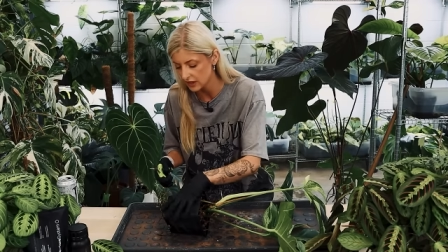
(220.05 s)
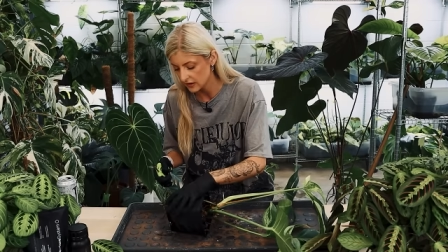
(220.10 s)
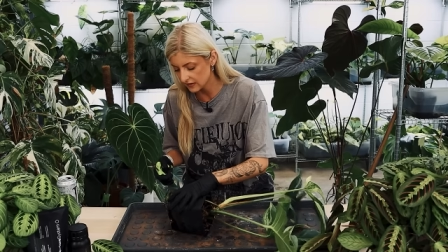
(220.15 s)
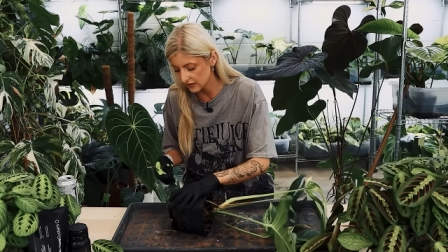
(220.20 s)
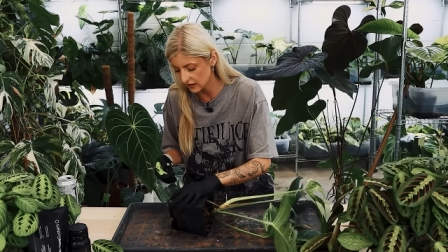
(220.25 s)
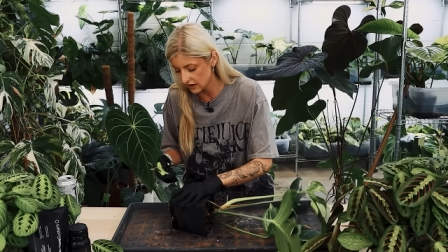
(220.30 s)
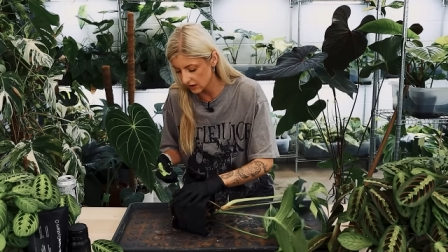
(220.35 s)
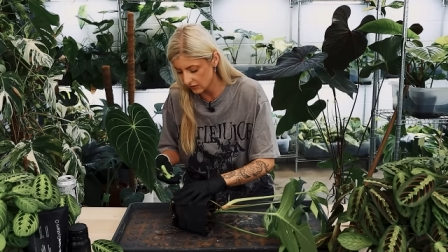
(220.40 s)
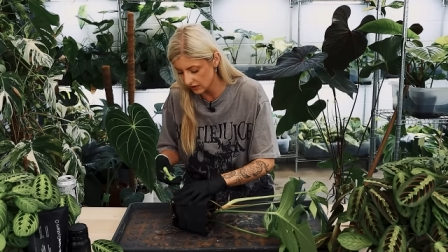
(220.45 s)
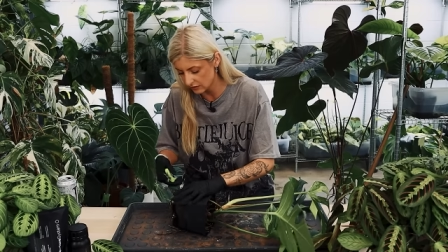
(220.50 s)

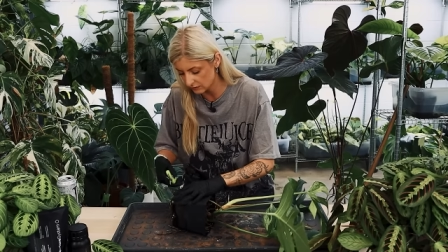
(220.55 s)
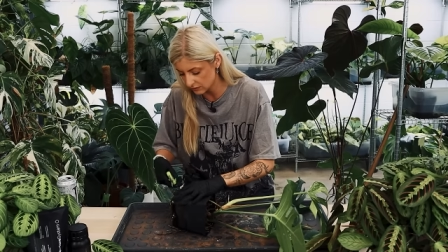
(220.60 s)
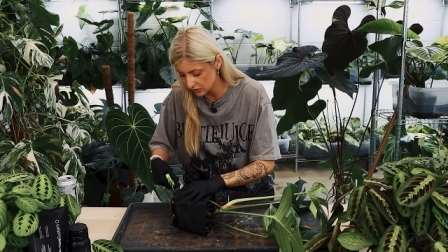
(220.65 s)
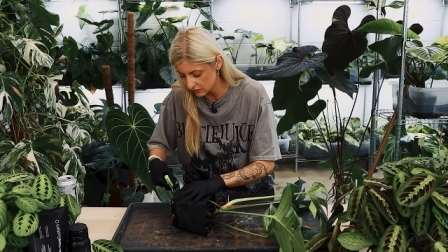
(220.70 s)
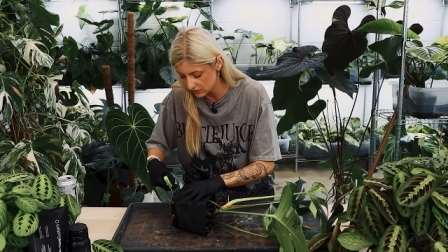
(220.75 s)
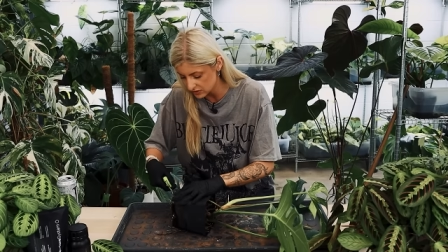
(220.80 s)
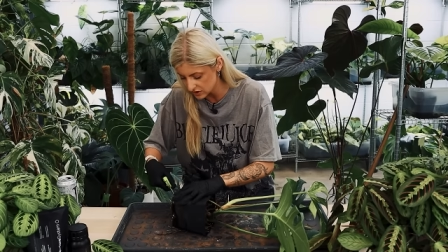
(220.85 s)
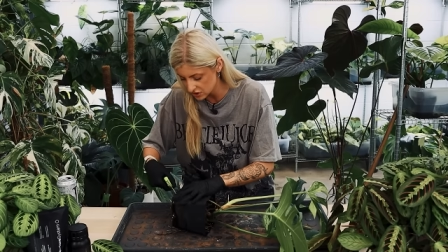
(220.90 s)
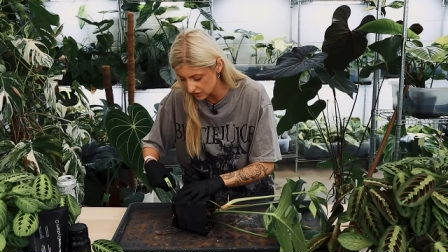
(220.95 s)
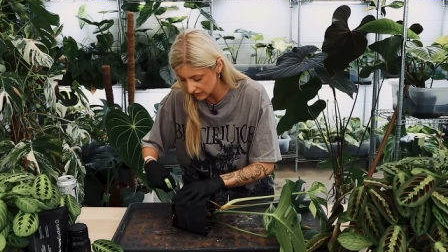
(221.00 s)
So I'm
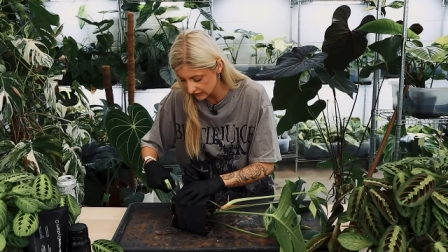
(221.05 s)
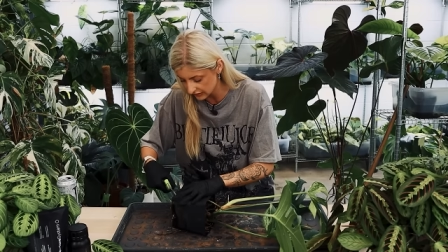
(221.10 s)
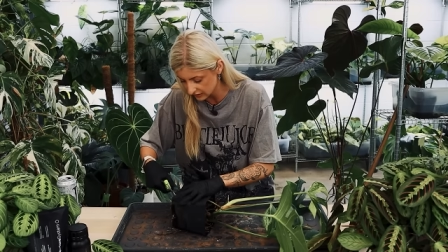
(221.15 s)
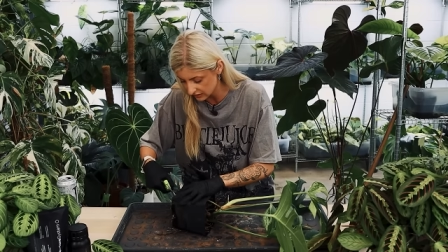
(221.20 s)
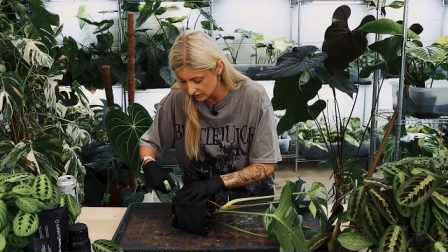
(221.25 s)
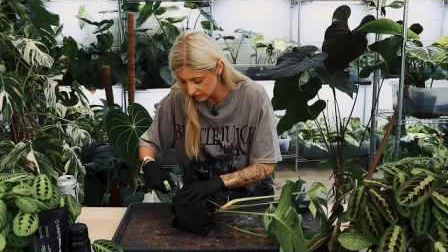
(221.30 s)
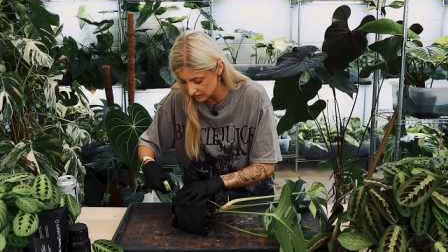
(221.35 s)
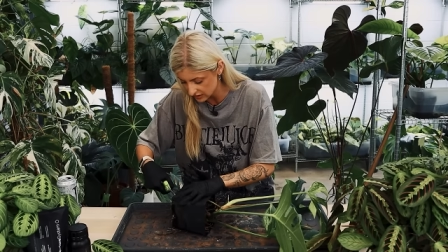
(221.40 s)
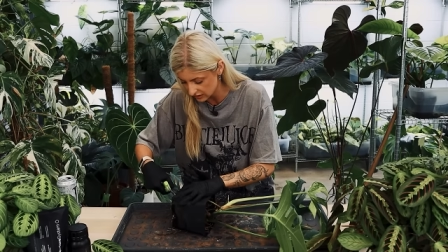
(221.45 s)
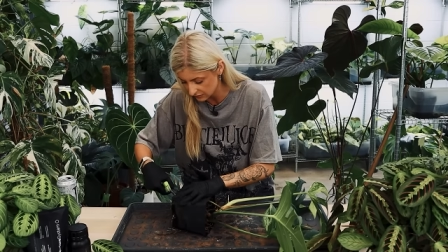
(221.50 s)
going to just
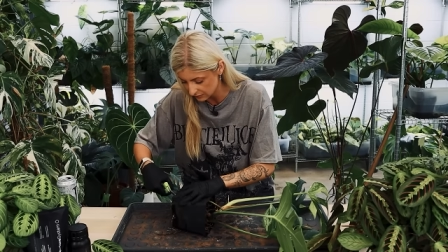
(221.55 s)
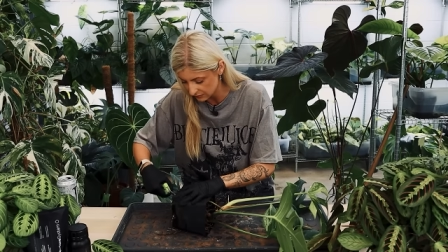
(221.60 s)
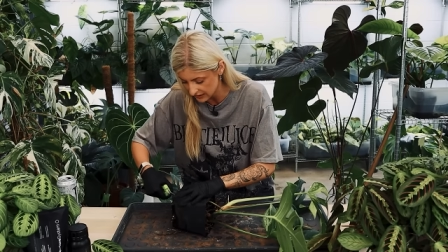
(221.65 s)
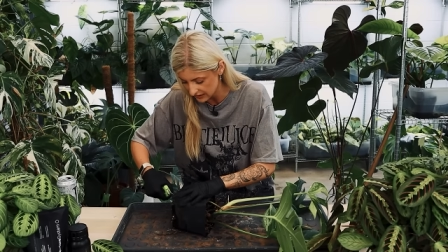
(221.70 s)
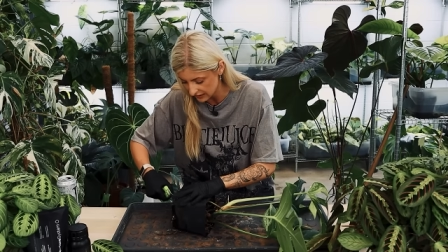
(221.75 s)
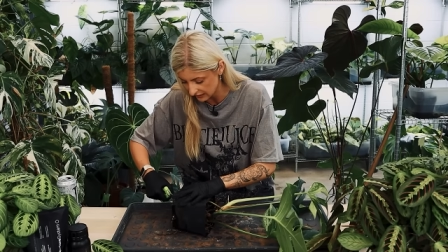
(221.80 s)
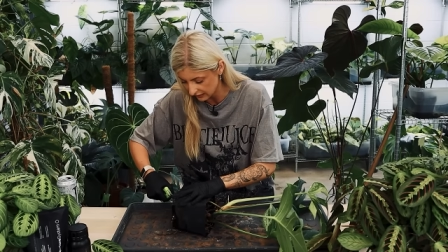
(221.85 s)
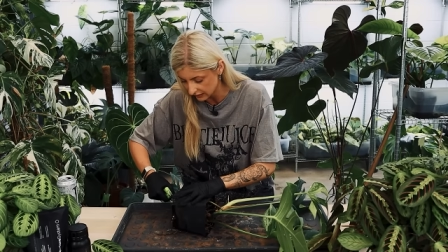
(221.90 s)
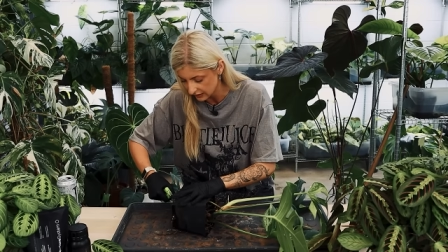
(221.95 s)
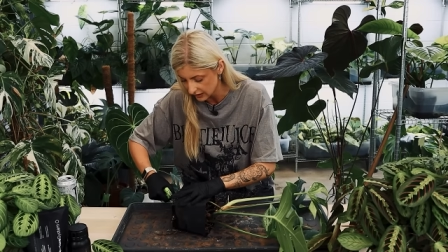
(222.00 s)
cut up
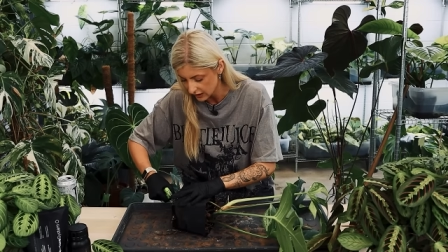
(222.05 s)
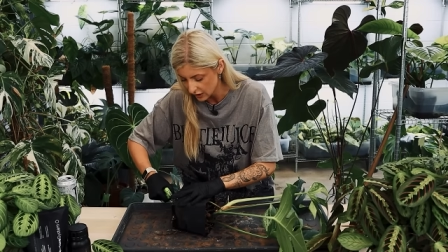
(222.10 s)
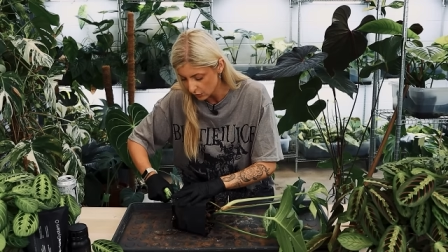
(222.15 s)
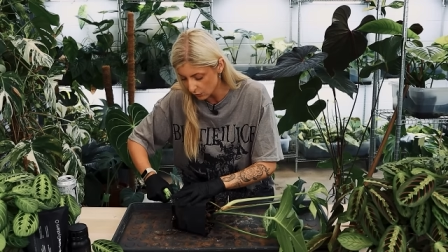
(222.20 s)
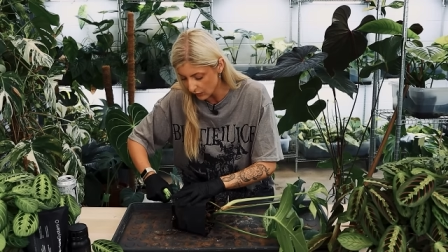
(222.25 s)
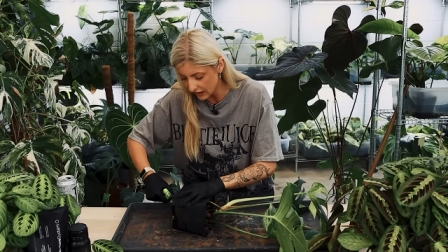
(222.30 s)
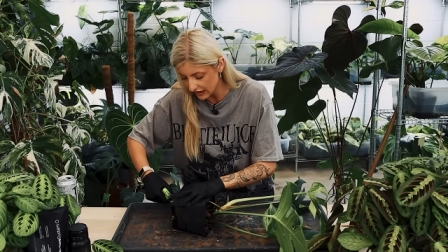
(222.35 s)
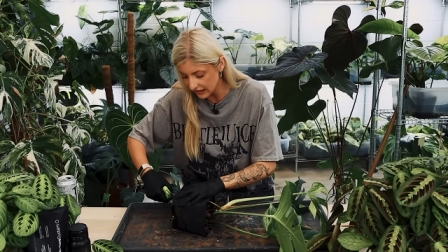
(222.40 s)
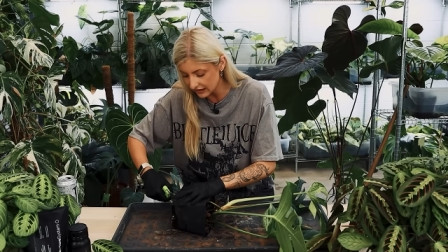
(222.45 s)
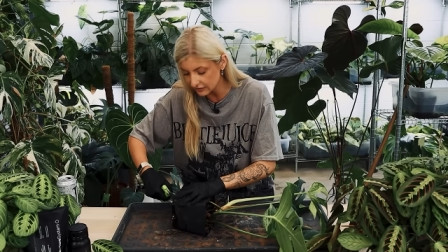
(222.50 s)
here
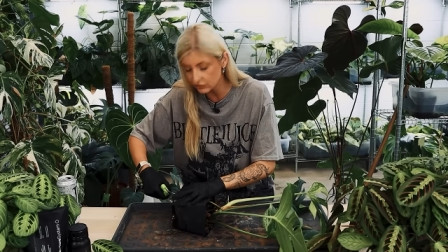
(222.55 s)
while